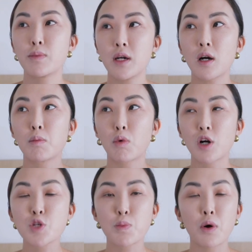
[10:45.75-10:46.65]
we are
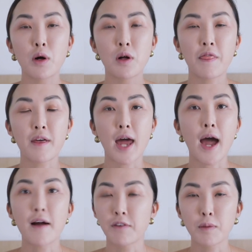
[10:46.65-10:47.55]
more spoiled than
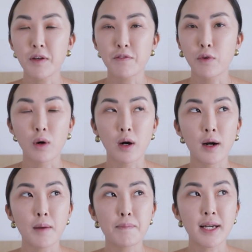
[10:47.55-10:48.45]
ever
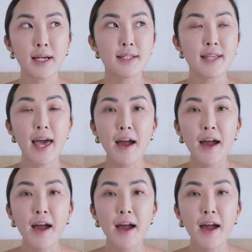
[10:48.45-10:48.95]
before because